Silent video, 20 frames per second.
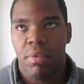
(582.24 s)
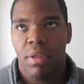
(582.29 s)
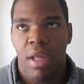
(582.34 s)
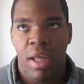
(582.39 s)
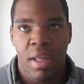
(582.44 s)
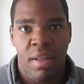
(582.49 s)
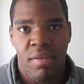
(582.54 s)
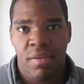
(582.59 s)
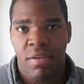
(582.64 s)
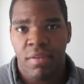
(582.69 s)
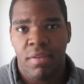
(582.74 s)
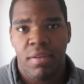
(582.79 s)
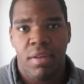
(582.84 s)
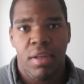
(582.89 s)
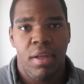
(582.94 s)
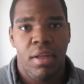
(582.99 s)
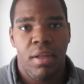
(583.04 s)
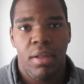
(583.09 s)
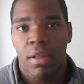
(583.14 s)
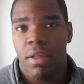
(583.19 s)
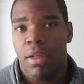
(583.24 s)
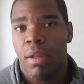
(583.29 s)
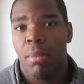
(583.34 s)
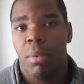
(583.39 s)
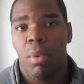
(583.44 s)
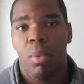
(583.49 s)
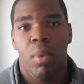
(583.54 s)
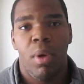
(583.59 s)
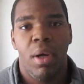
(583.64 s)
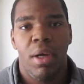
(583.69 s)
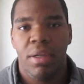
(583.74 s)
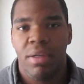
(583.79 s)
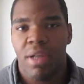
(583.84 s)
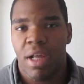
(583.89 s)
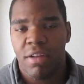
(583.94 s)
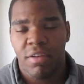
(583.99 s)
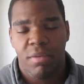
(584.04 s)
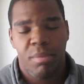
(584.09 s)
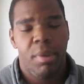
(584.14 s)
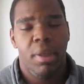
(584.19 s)
And it's just the number 1,
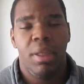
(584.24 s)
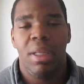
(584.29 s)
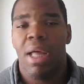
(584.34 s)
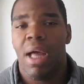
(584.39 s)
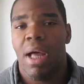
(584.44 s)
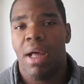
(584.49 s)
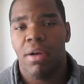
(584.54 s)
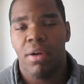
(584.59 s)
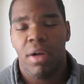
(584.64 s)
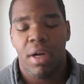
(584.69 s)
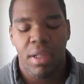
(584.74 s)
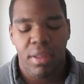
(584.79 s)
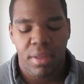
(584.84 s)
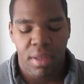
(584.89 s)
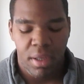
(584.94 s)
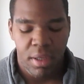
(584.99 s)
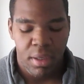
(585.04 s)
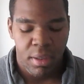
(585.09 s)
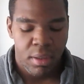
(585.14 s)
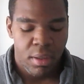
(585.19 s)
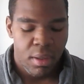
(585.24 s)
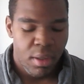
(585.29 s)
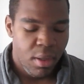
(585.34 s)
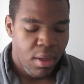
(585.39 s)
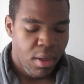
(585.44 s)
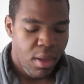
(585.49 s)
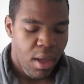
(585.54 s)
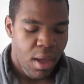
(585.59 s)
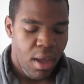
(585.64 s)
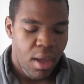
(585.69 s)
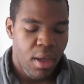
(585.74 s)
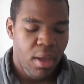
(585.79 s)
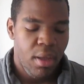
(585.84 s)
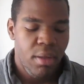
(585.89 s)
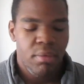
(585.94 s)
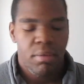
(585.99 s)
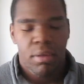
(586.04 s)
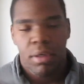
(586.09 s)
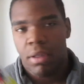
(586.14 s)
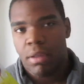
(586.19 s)
not spelled out or anything.
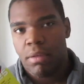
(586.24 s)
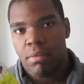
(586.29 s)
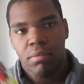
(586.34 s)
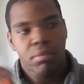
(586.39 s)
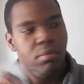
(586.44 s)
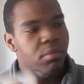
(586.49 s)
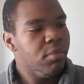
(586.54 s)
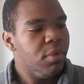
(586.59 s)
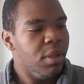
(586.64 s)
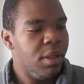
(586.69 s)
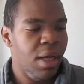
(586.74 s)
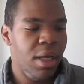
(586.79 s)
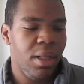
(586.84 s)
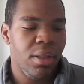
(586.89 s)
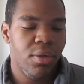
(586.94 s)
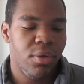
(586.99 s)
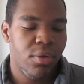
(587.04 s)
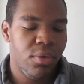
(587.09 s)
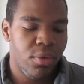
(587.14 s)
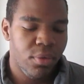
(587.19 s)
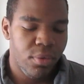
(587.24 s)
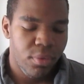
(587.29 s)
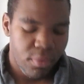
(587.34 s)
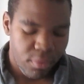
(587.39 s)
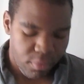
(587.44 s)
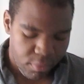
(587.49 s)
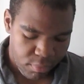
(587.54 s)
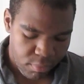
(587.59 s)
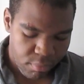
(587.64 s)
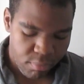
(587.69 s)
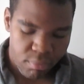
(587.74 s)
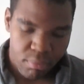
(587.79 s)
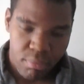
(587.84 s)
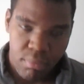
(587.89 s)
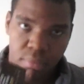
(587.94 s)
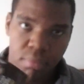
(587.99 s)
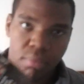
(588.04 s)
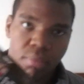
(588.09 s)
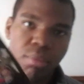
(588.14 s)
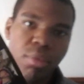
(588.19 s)
And we got little
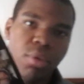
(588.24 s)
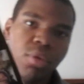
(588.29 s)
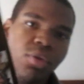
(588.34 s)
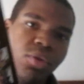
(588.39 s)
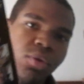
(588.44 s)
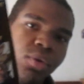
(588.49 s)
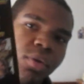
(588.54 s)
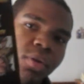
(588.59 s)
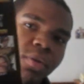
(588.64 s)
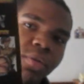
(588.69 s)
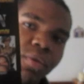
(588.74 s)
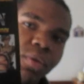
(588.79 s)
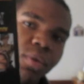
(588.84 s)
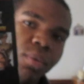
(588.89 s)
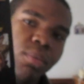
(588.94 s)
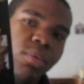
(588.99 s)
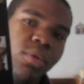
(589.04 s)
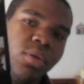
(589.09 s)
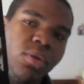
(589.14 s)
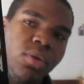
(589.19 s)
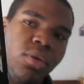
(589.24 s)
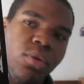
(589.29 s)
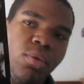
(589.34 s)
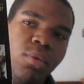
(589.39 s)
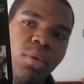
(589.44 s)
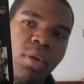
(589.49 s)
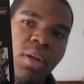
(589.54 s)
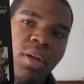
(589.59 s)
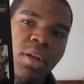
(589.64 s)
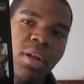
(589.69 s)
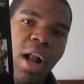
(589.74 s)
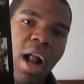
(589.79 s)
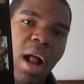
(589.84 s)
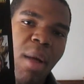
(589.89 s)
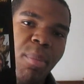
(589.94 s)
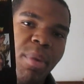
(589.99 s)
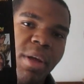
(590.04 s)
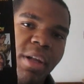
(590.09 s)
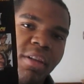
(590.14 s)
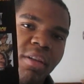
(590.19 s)
brochures for them too. I
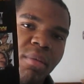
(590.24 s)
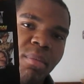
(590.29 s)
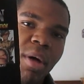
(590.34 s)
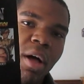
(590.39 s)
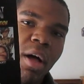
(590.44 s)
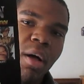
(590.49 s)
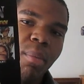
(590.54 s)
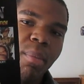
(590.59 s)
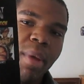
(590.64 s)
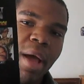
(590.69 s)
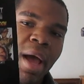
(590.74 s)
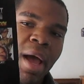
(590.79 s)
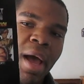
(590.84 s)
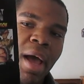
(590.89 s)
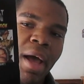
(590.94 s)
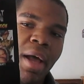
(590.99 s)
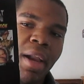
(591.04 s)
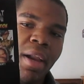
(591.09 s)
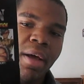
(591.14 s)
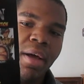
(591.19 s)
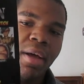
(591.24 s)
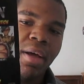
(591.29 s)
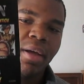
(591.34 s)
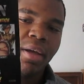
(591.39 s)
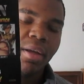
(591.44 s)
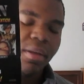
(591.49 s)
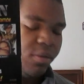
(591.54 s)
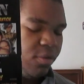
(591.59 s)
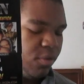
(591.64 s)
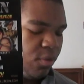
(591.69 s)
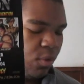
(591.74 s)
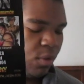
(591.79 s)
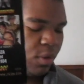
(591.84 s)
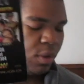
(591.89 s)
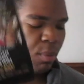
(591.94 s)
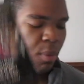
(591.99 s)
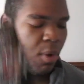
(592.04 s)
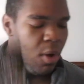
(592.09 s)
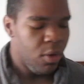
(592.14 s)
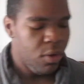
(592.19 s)
picked them up at a store in the
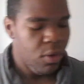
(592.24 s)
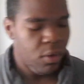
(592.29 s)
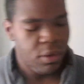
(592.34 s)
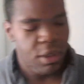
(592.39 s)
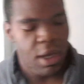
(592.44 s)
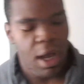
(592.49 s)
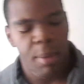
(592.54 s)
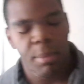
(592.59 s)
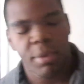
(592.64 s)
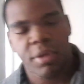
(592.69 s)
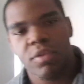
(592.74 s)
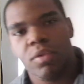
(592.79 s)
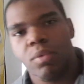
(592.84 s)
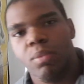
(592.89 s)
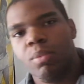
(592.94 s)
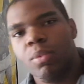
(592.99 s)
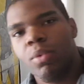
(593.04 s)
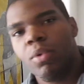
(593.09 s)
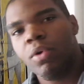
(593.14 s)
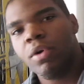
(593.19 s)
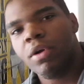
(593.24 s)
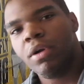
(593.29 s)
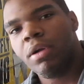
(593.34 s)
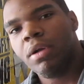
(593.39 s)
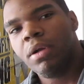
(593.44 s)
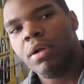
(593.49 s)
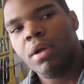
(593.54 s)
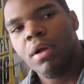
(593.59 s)
mall called Comics and More.